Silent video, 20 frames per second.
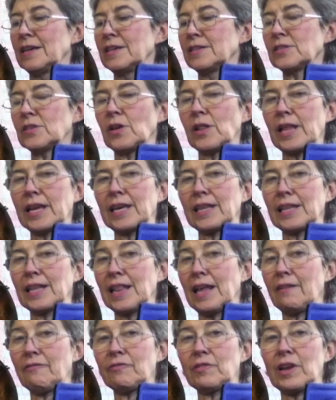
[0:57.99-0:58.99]
So like in the
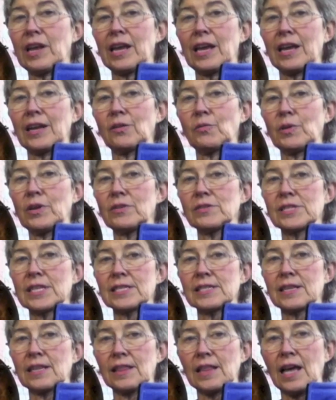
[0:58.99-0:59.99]
left hand, we use
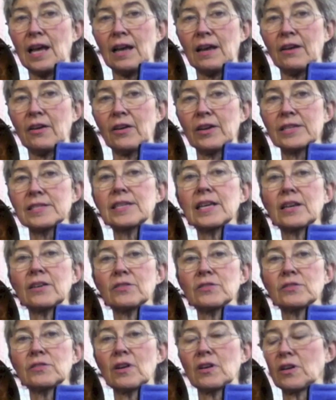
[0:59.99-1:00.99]
this a lot on a
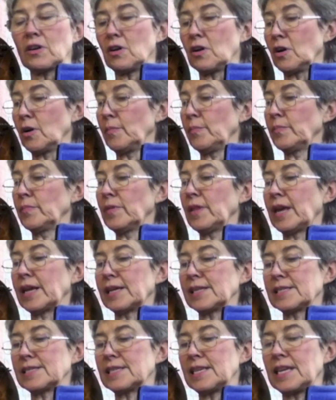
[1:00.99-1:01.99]
single strung harp,
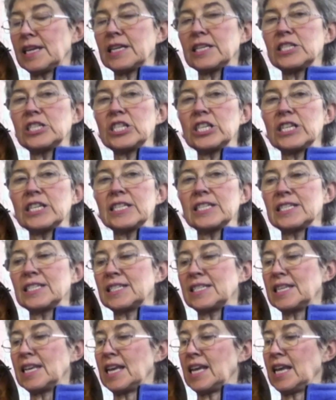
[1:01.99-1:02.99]
like C, G,
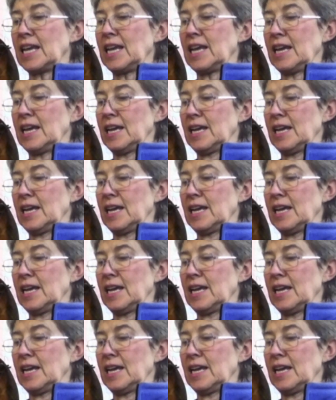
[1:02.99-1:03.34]
C,